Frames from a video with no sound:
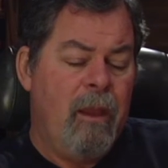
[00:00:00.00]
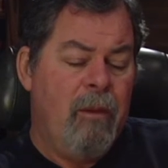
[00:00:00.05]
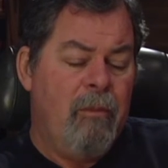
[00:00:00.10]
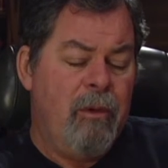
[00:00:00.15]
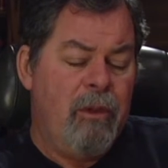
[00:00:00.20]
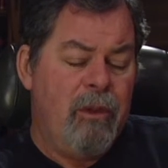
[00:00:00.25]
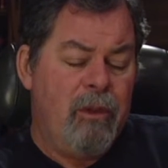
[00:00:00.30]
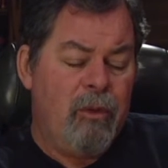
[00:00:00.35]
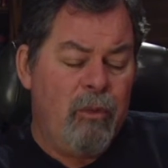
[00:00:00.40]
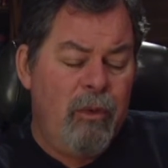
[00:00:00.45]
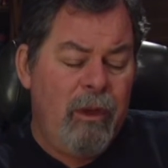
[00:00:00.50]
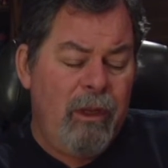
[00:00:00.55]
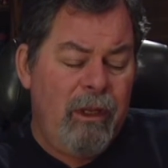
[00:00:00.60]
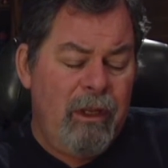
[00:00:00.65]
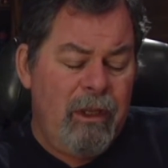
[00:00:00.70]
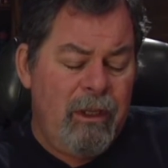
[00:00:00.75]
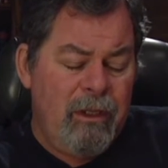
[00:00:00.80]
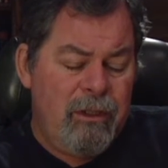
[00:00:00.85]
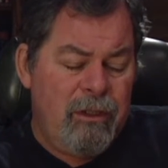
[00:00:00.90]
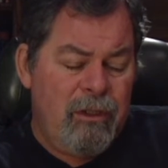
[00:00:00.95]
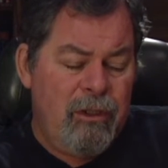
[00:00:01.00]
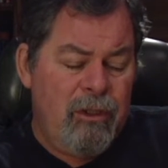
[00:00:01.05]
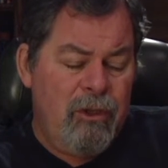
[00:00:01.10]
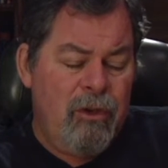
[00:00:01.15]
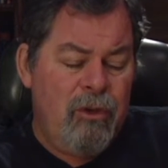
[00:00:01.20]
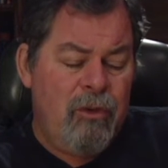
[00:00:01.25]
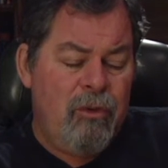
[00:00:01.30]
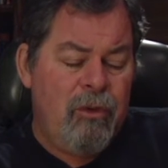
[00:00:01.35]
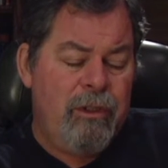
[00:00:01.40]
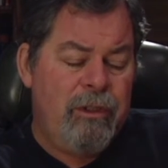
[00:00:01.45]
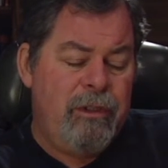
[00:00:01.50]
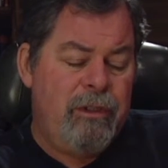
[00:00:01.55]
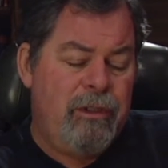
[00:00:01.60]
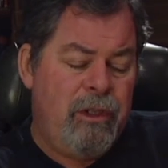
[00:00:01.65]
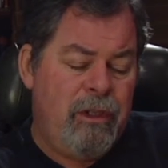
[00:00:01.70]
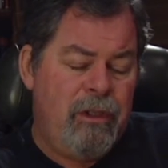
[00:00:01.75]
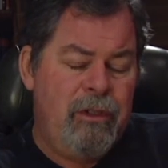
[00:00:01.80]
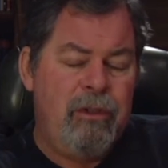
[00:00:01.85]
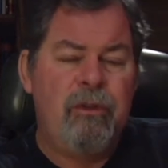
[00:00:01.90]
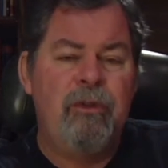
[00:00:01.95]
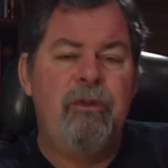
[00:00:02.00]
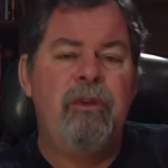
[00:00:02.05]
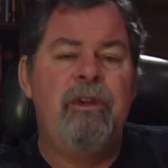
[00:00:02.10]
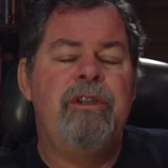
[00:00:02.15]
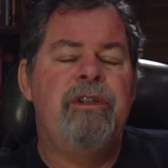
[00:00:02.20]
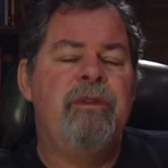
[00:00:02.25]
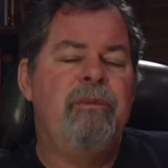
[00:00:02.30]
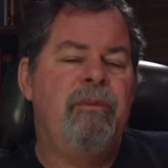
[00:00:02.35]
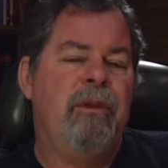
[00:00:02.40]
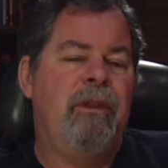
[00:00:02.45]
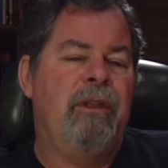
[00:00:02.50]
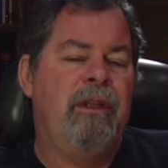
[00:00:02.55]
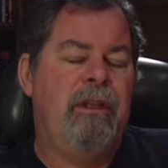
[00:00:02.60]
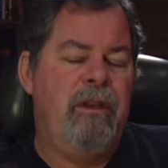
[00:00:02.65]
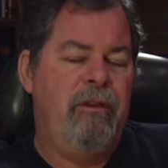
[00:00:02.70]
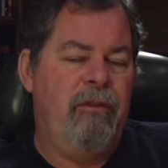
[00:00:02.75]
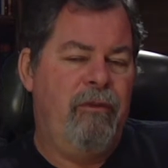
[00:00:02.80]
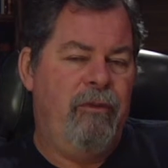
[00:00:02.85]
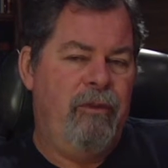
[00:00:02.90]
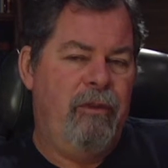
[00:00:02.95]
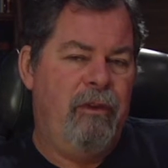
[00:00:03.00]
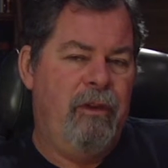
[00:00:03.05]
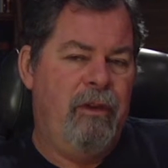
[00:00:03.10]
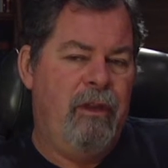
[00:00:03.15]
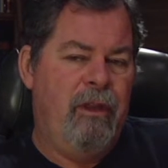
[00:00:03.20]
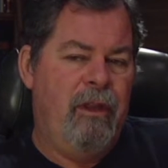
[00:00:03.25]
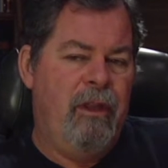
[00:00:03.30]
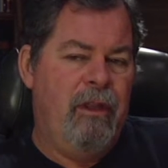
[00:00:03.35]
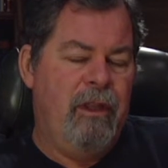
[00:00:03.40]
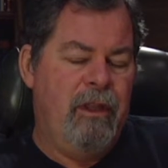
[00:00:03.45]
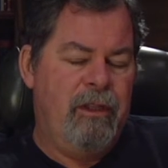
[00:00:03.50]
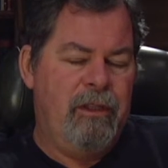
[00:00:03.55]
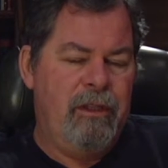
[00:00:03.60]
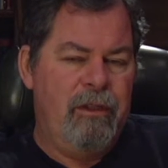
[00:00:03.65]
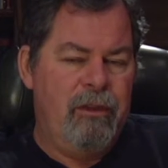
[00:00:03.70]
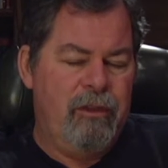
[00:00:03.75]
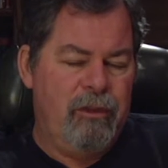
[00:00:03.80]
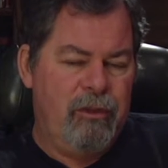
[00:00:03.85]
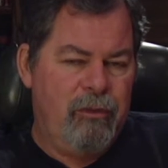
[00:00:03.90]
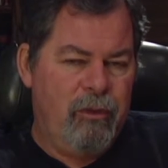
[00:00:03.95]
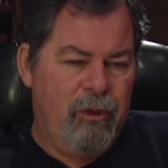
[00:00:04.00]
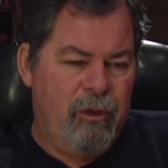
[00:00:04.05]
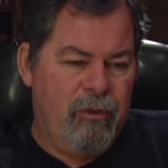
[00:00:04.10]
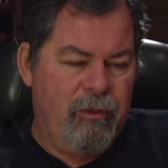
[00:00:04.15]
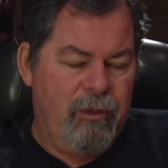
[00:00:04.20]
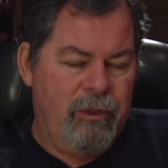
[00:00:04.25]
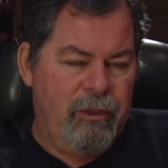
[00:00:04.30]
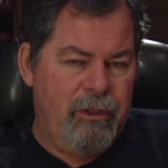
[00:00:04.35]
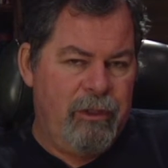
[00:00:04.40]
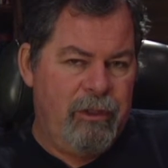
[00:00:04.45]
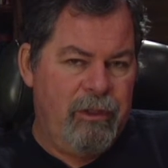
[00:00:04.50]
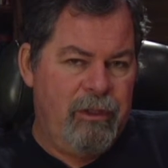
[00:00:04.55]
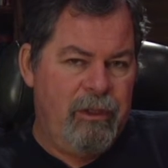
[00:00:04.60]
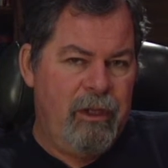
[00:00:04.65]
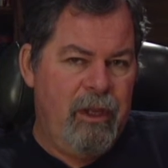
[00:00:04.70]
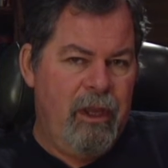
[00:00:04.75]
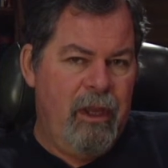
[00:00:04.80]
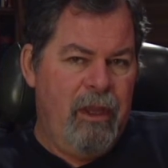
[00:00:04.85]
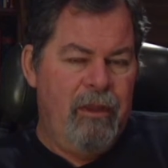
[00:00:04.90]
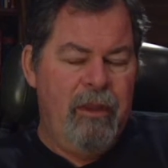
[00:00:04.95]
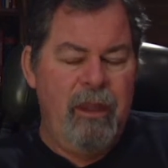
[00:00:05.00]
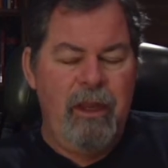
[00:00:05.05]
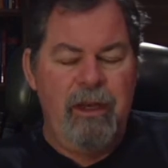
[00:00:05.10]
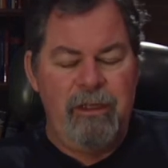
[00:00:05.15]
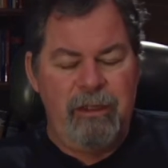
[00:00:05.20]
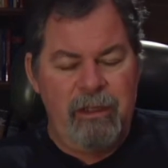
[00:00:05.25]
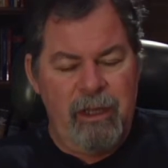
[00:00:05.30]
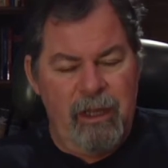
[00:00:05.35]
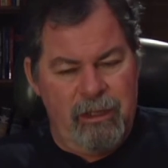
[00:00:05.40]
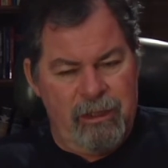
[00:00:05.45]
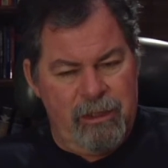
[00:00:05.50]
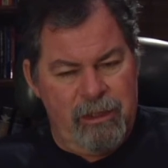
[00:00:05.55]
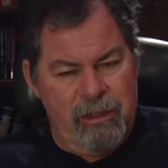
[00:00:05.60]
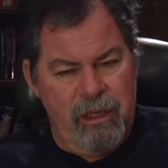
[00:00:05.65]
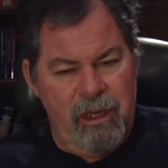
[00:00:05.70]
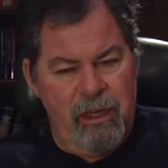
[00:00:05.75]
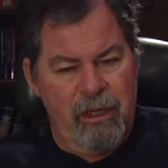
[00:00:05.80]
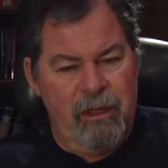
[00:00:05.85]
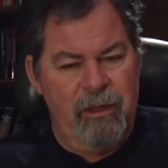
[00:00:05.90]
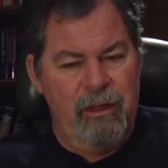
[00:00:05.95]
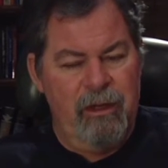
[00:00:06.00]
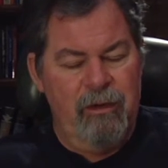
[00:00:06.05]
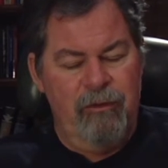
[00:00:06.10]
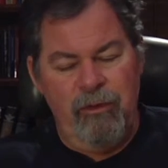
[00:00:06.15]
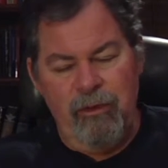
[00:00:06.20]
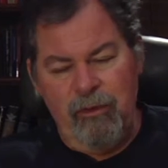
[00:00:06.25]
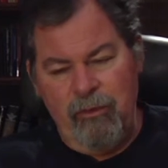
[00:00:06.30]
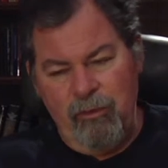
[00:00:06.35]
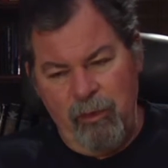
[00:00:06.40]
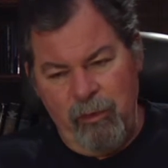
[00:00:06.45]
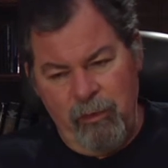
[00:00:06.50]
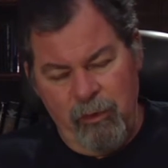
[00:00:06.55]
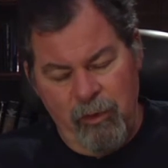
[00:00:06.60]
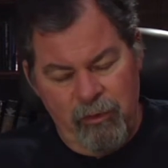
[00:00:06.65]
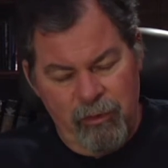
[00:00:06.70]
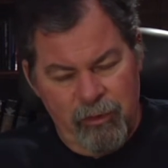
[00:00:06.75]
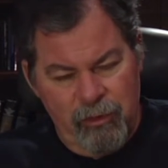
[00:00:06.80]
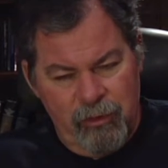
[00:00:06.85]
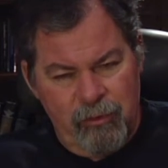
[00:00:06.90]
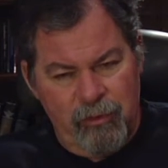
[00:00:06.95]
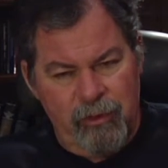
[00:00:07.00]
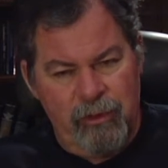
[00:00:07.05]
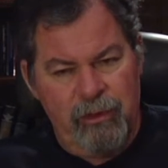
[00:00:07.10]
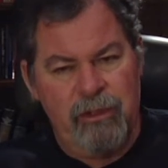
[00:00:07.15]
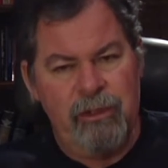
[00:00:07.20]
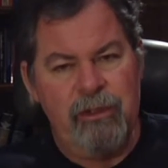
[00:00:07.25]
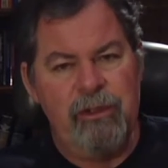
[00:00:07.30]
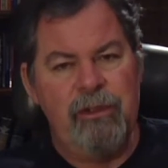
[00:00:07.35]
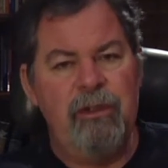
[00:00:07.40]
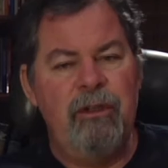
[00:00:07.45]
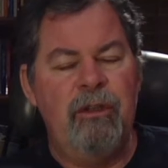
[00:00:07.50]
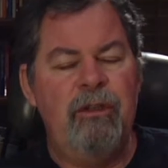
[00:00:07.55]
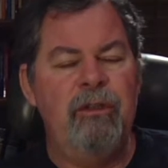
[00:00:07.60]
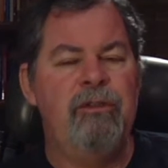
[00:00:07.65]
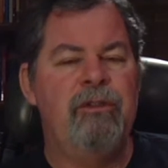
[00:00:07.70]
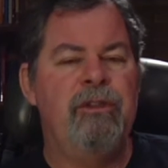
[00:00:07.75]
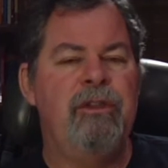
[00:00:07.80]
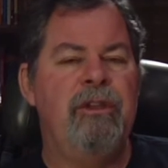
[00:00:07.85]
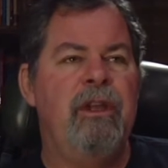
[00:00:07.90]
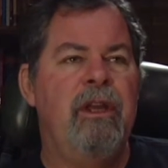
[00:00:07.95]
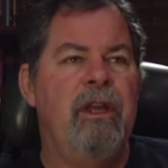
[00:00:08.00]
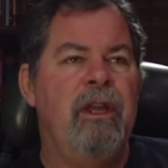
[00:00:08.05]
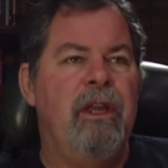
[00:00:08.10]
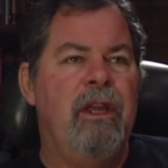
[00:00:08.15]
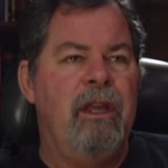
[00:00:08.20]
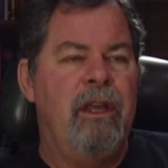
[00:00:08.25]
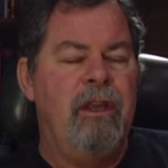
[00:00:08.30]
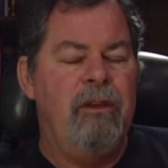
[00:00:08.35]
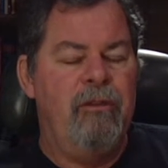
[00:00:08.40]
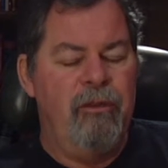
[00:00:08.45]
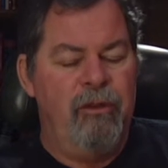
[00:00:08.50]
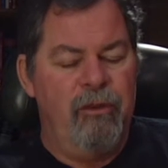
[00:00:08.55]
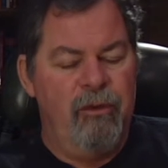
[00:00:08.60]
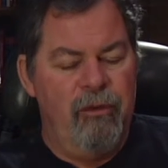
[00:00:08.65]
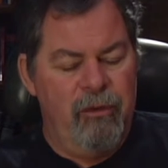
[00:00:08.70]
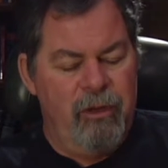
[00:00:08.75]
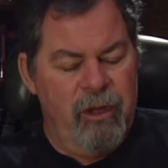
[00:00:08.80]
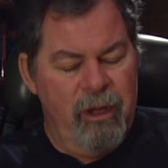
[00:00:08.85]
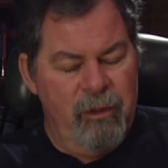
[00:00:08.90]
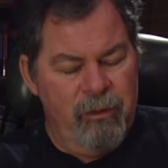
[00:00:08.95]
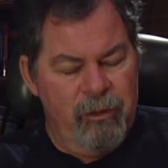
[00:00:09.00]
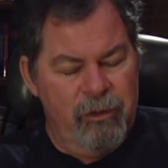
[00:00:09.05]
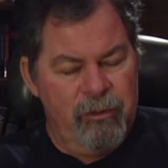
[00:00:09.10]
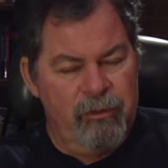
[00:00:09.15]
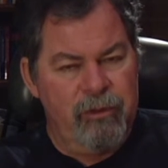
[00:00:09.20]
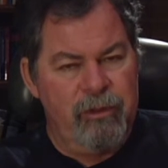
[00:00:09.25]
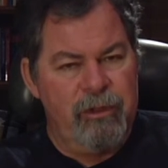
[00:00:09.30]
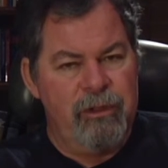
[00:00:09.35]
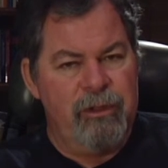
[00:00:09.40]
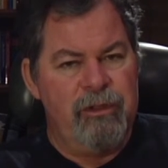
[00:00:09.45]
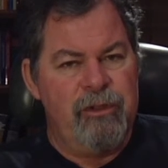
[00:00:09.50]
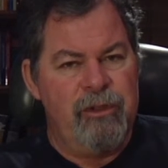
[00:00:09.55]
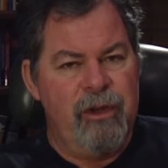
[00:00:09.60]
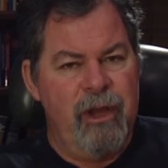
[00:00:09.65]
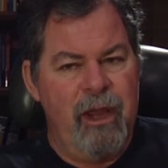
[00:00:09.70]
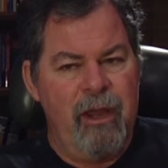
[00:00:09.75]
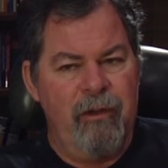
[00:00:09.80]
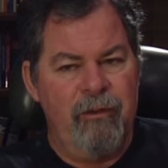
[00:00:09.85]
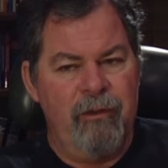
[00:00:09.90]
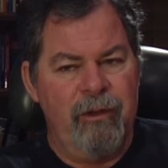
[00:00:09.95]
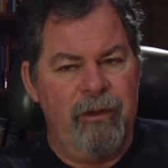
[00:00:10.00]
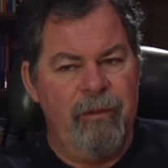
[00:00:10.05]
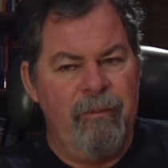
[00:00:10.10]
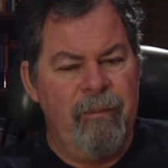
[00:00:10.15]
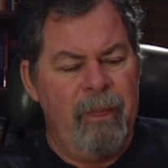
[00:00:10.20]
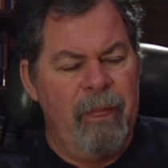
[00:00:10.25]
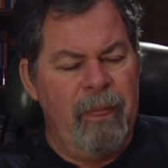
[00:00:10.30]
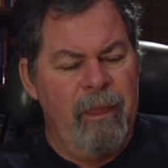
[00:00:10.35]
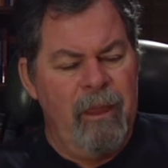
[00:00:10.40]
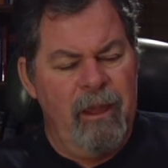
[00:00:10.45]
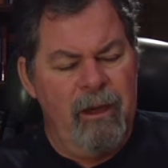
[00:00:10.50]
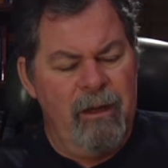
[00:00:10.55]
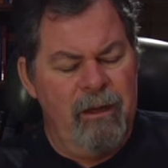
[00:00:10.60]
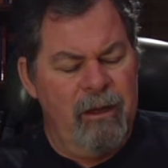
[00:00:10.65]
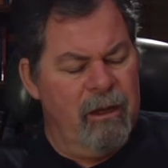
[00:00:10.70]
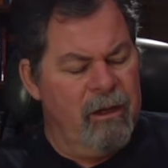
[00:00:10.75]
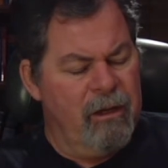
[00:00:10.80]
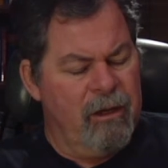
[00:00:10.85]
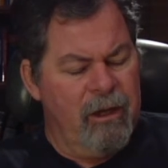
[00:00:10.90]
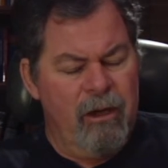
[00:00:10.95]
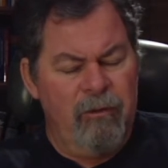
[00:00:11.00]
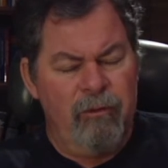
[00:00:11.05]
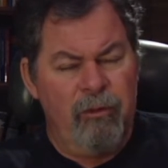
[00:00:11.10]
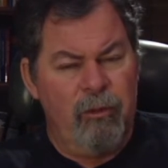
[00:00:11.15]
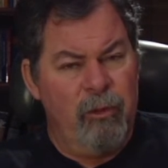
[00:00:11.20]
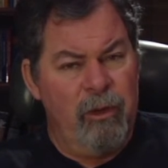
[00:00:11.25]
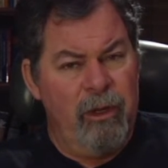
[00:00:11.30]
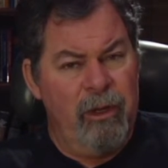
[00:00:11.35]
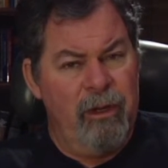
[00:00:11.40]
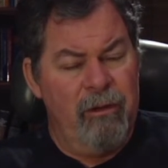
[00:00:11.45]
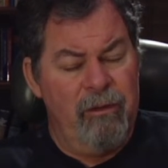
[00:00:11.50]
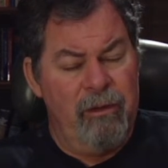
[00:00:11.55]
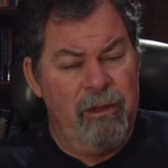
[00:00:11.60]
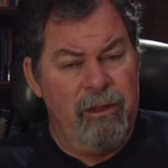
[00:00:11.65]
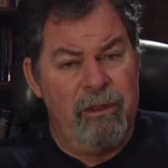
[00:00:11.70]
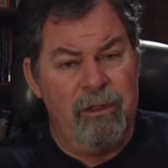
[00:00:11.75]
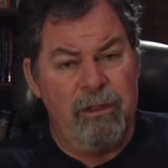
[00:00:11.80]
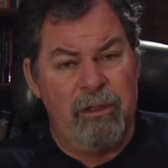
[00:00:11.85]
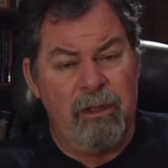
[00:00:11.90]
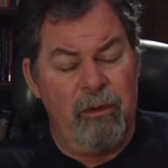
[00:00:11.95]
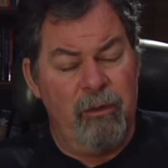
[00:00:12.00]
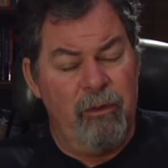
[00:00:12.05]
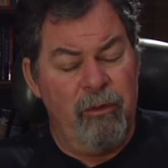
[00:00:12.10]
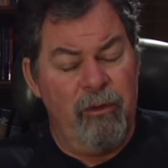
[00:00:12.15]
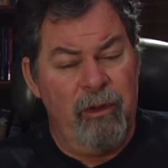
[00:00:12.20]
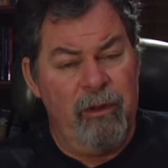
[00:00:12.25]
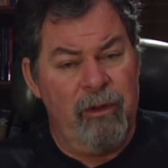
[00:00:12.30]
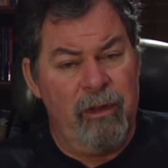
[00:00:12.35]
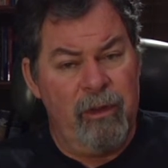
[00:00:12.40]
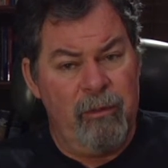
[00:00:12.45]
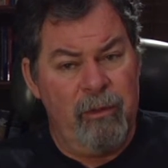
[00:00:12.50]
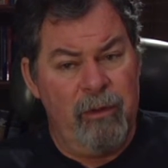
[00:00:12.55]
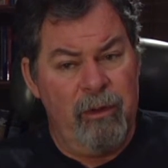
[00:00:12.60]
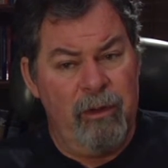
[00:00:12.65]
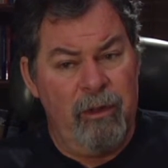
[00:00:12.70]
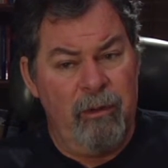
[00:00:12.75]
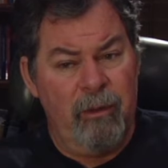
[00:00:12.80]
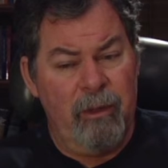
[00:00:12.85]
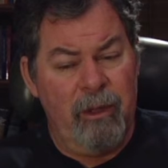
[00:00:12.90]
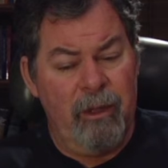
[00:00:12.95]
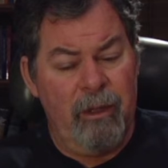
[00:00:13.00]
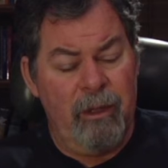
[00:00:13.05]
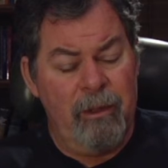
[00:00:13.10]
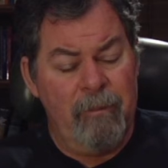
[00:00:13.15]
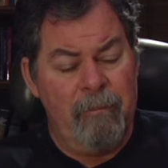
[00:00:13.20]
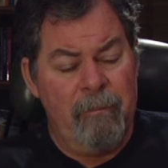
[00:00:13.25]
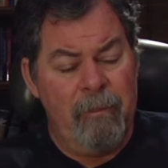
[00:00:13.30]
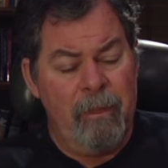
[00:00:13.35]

But there really is no essential Christian belief that's in those 12 verses that is at stake. That if you remove those verses, you lose it. If you keep those verses, you have it. And, and a careful reading of this is going to reveal that pretty plainly.